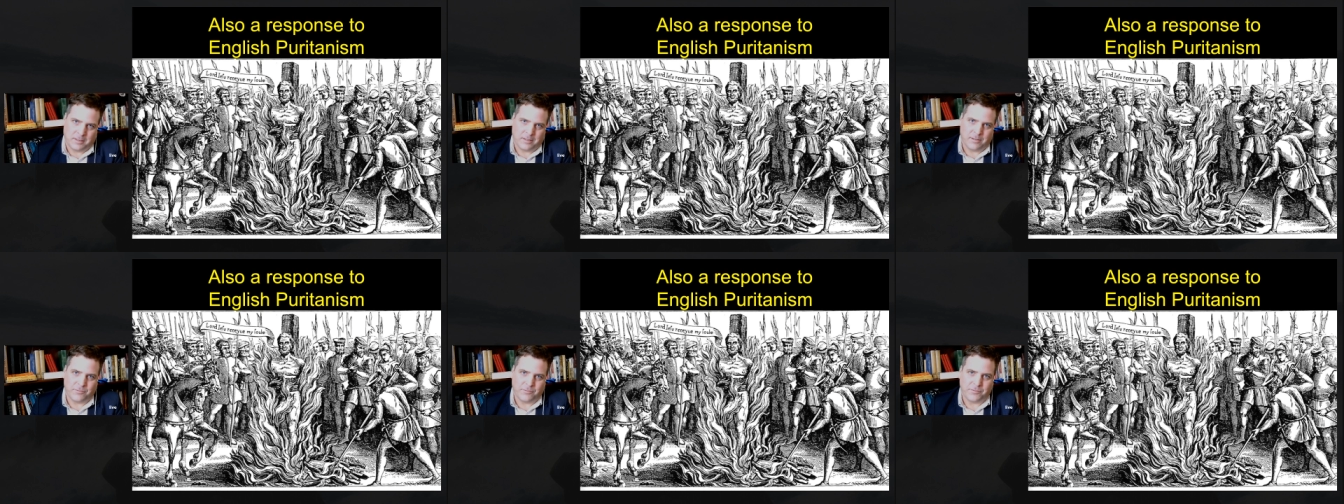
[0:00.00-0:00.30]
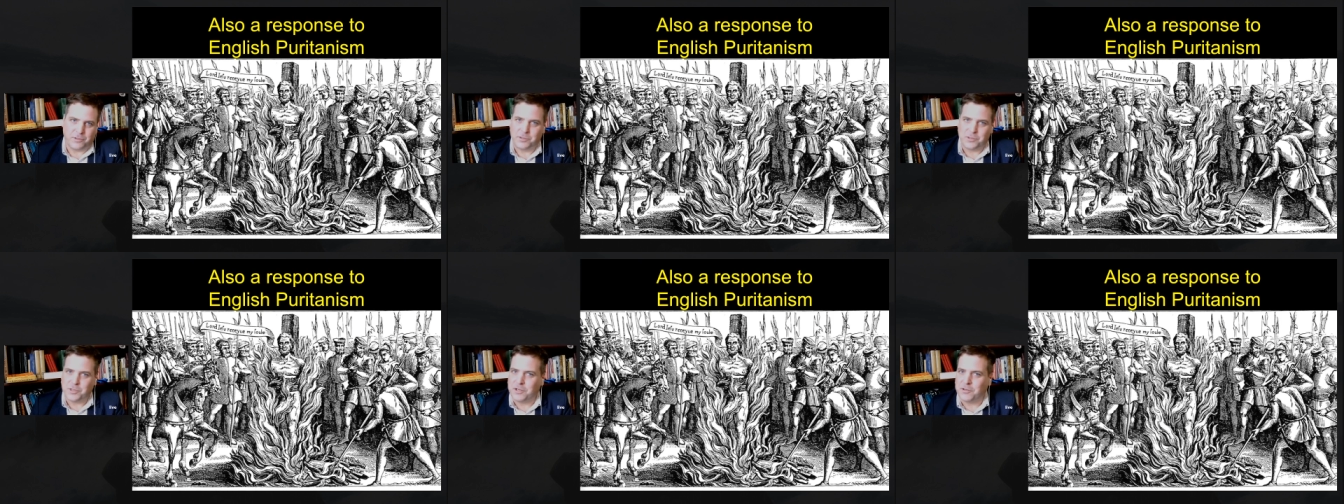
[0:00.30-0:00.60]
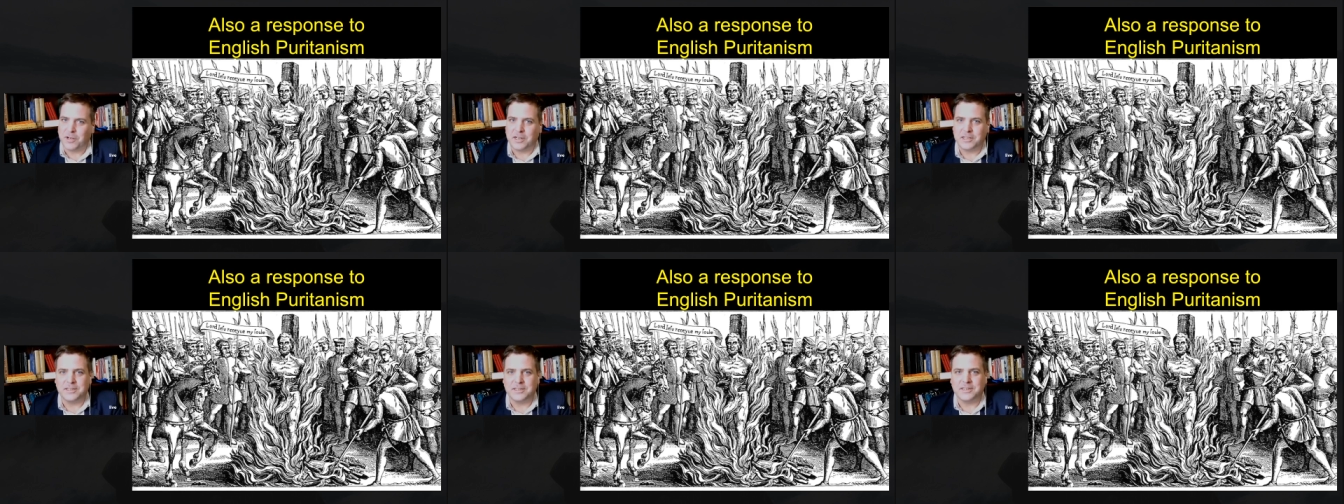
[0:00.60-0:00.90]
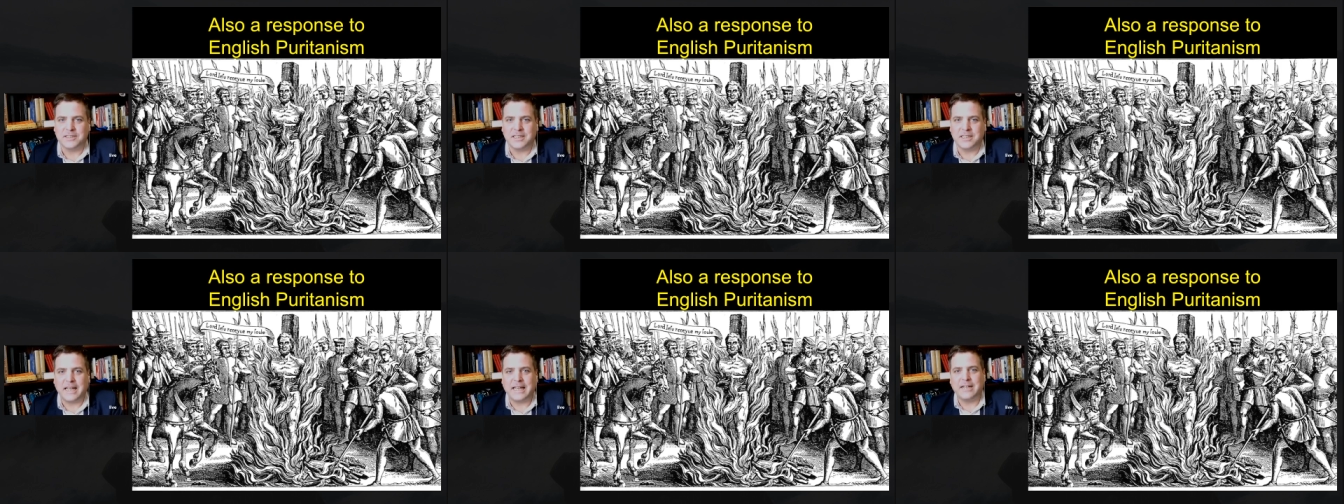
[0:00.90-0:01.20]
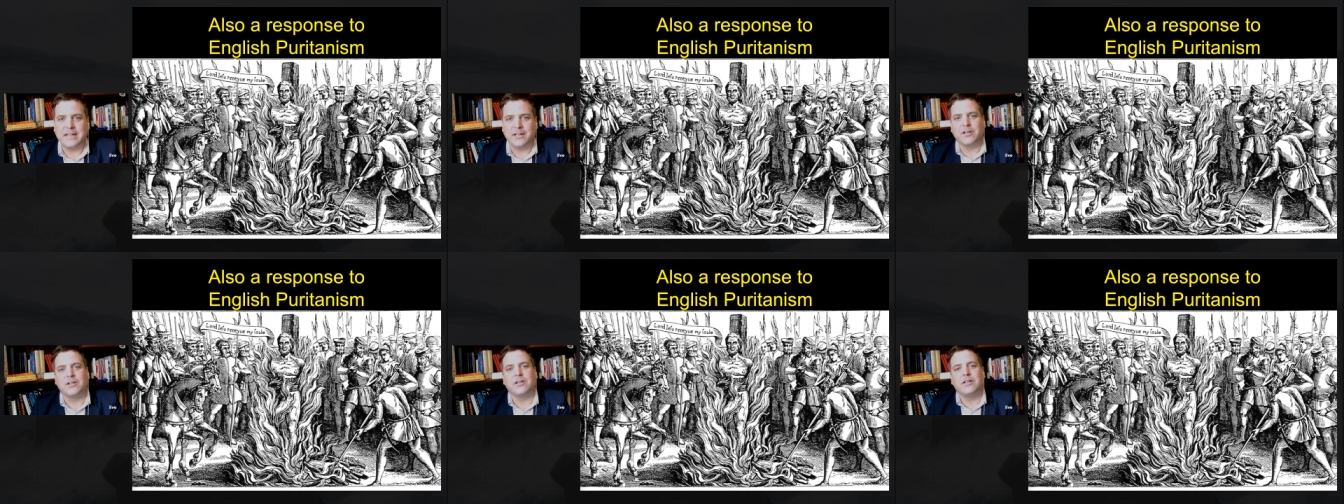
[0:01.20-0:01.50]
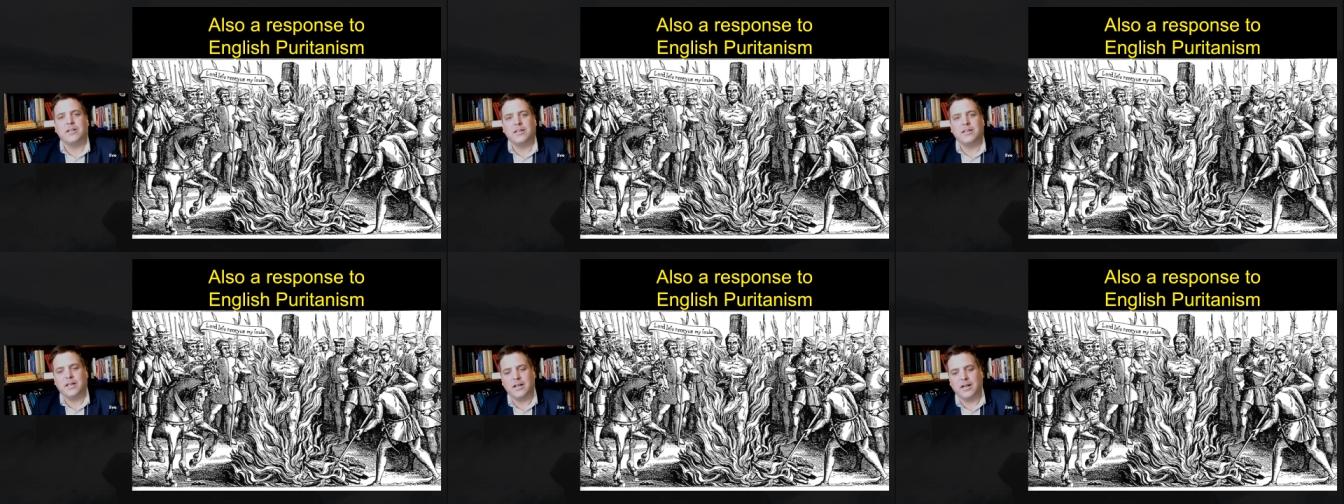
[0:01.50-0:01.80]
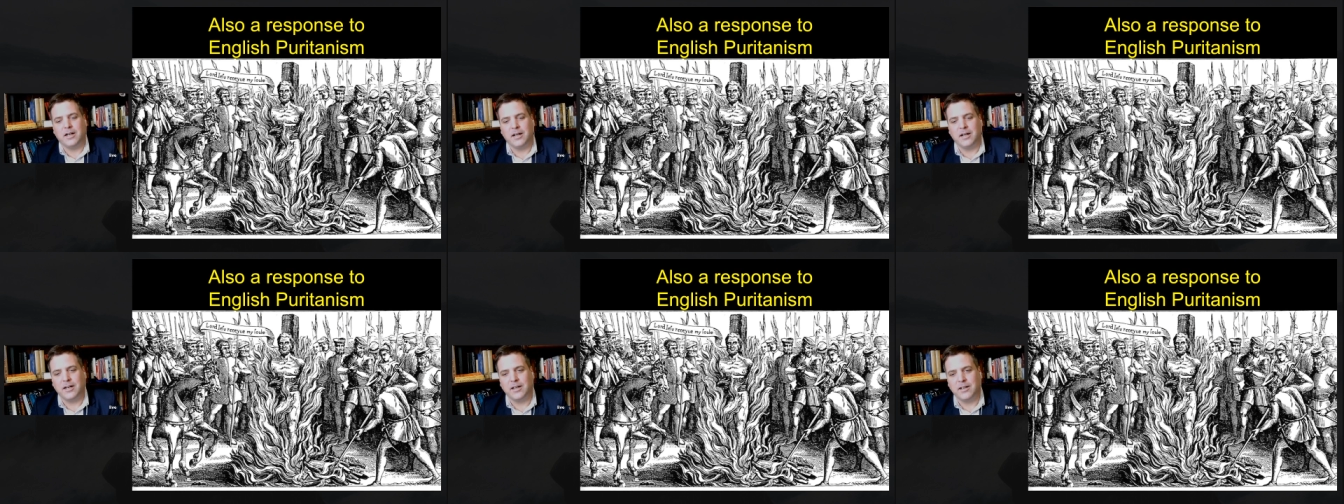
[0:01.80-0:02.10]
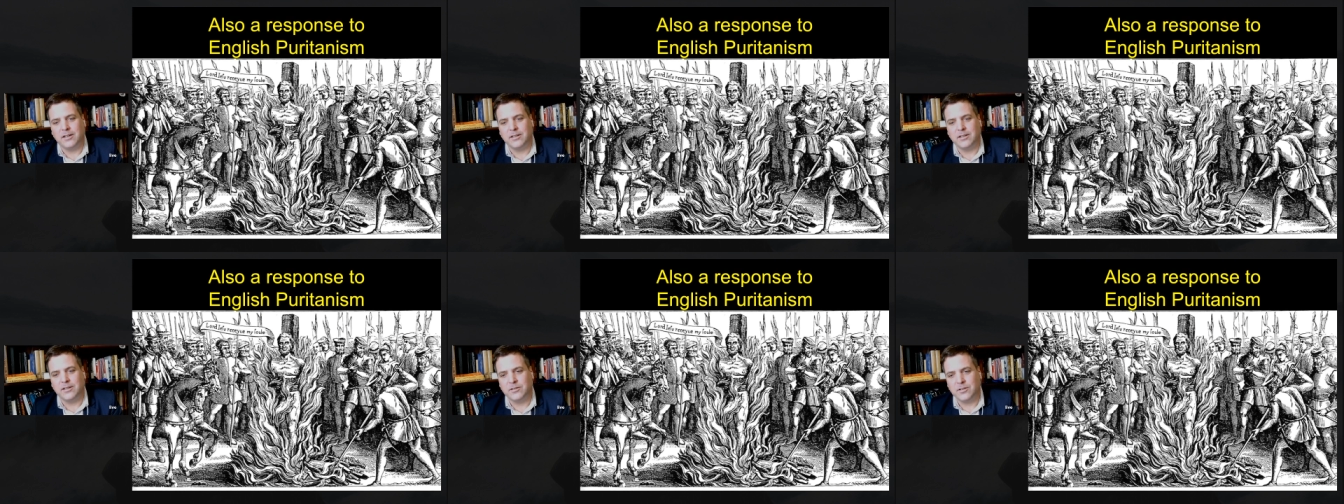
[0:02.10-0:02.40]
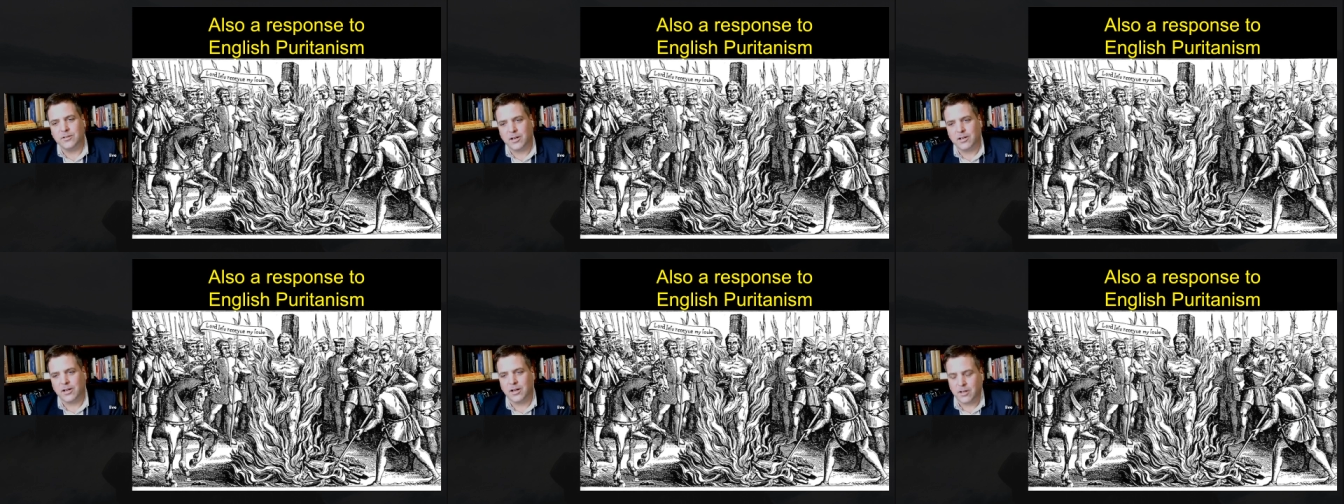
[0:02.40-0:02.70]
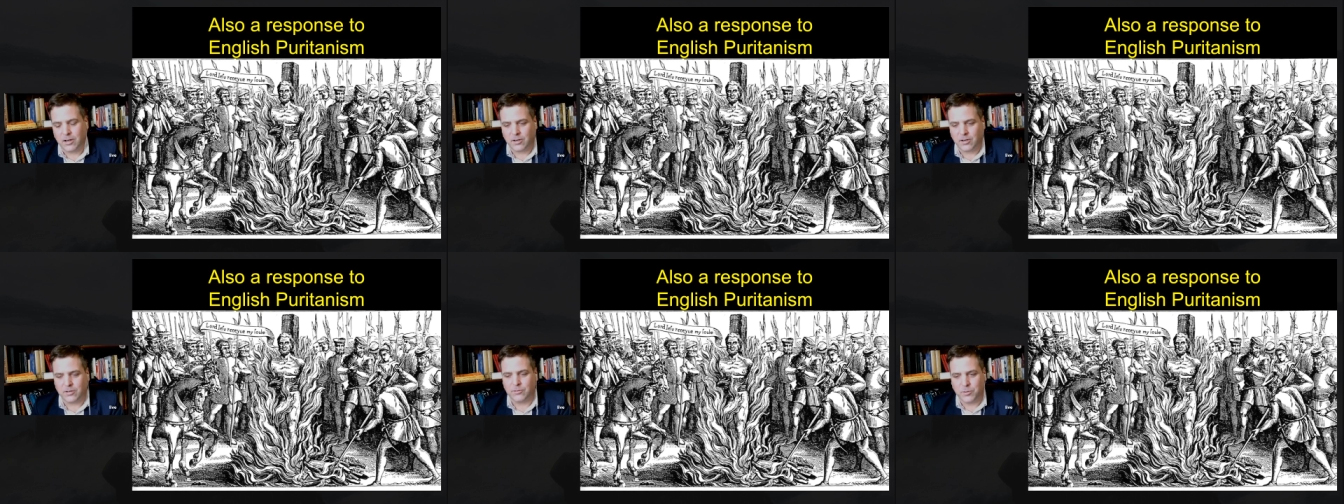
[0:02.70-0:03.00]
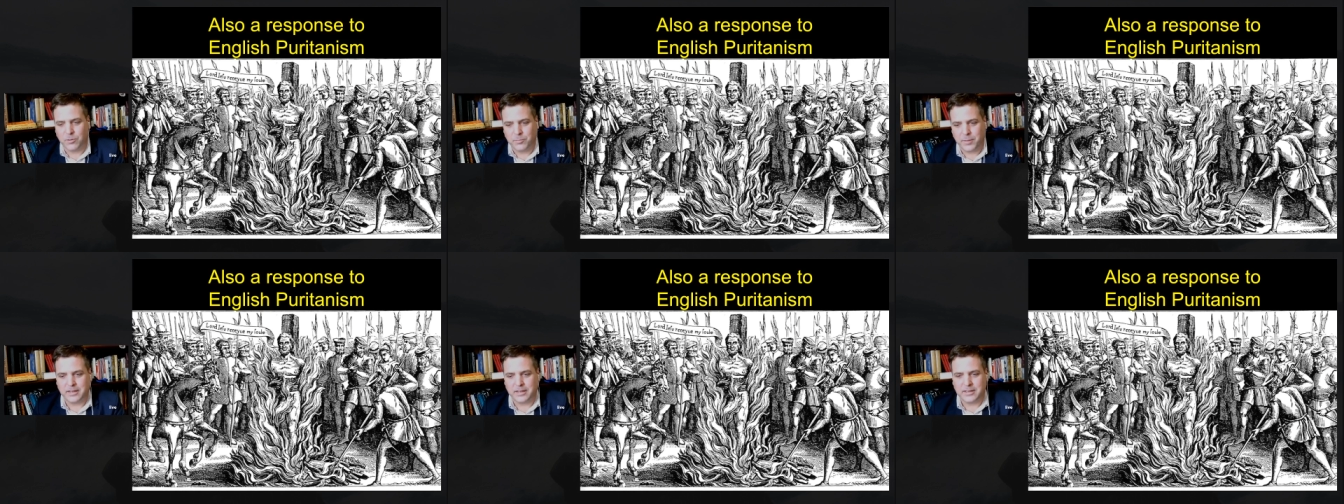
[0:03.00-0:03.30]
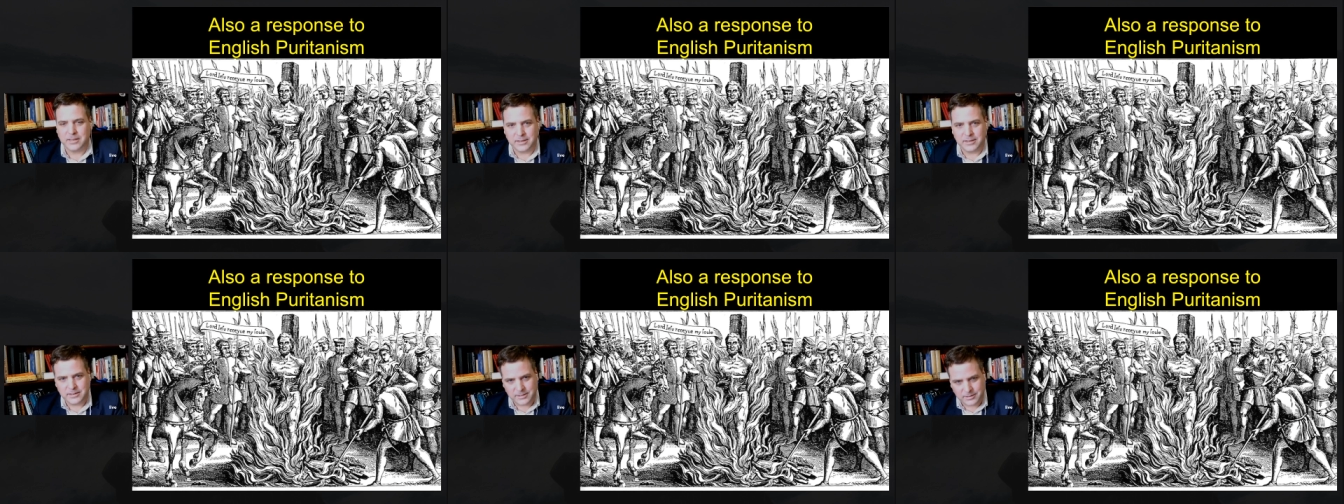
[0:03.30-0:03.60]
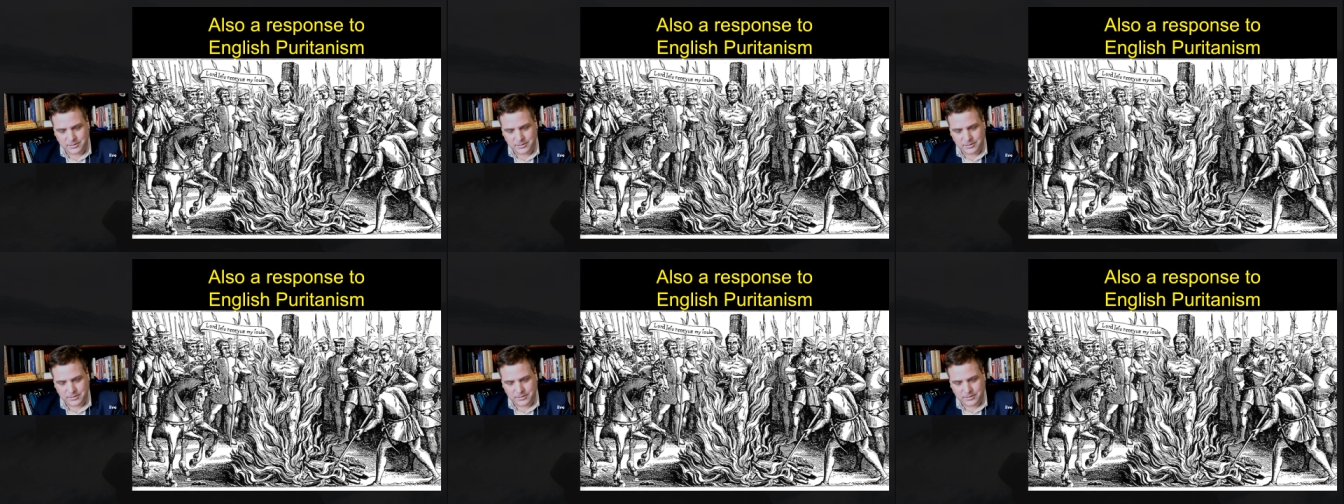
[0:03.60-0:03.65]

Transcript: a few generations later, uh, our romantic,